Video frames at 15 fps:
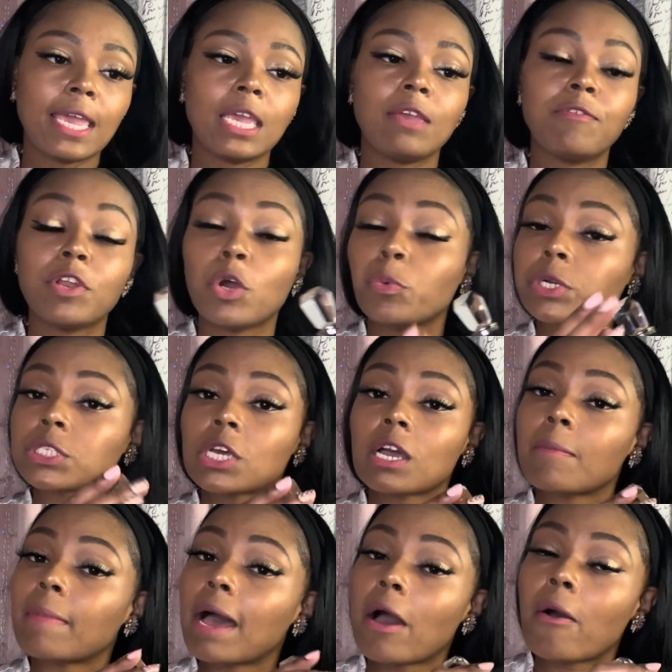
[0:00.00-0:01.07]
Even though we're talking
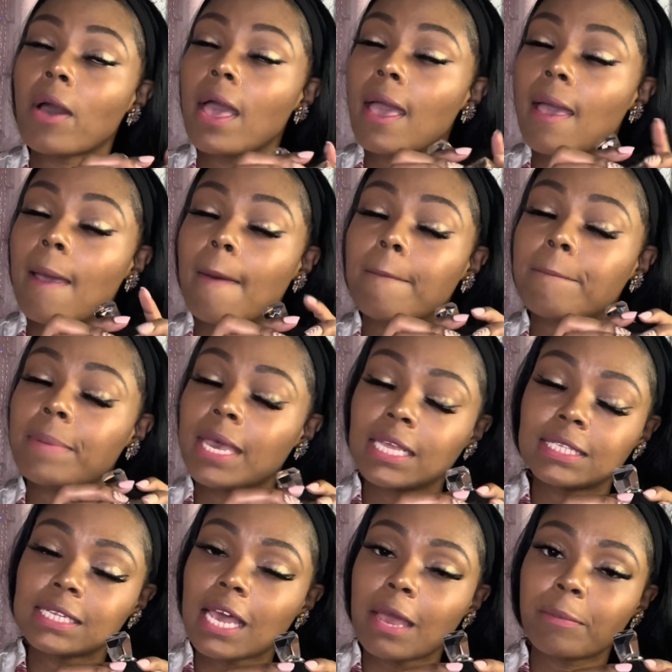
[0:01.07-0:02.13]
about
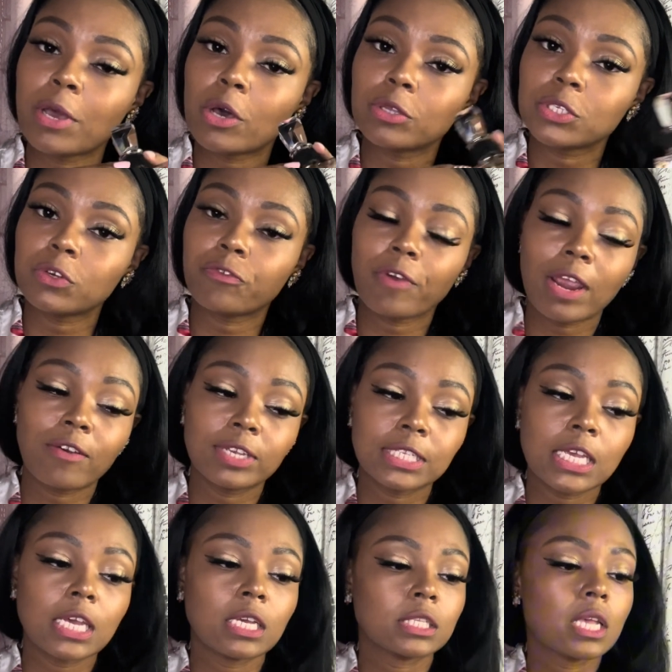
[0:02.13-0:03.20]
bedtime go-to
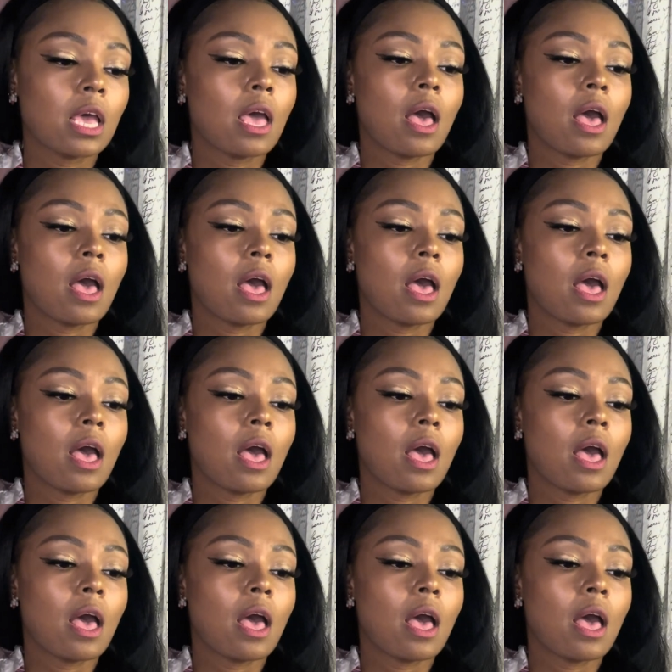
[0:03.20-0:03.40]
fragrances,